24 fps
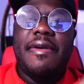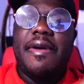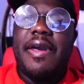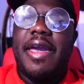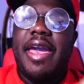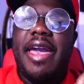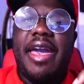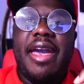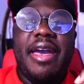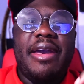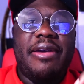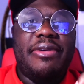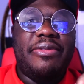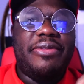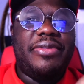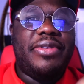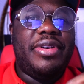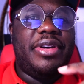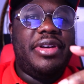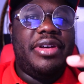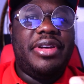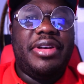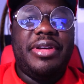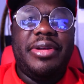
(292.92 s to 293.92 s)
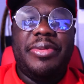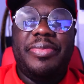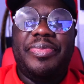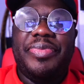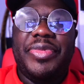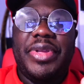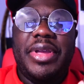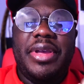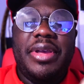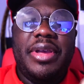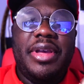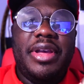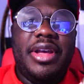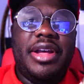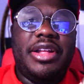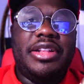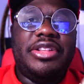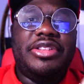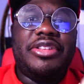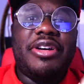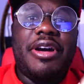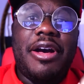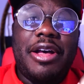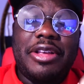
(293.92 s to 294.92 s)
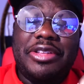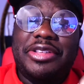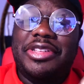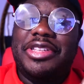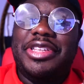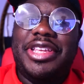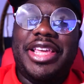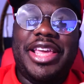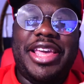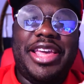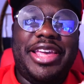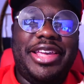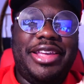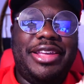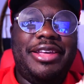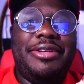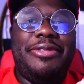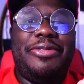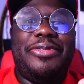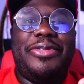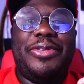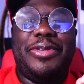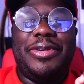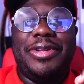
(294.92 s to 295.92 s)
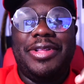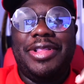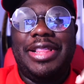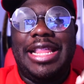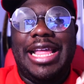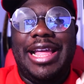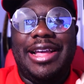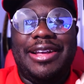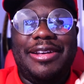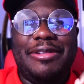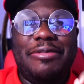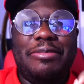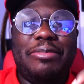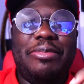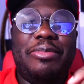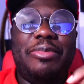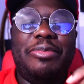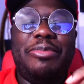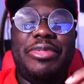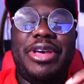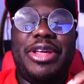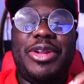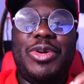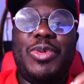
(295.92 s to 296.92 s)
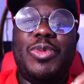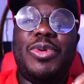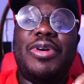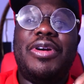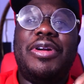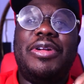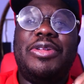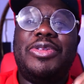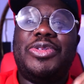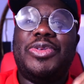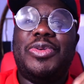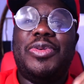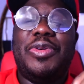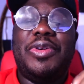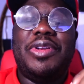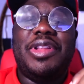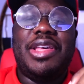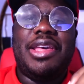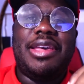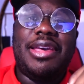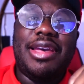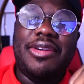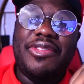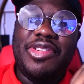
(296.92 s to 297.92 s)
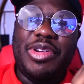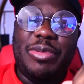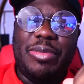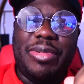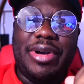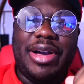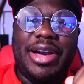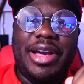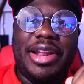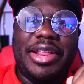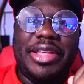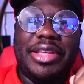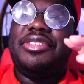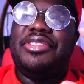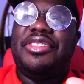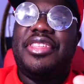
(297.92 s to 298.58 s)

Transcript: have a dossier, for lack of better words, on everybody.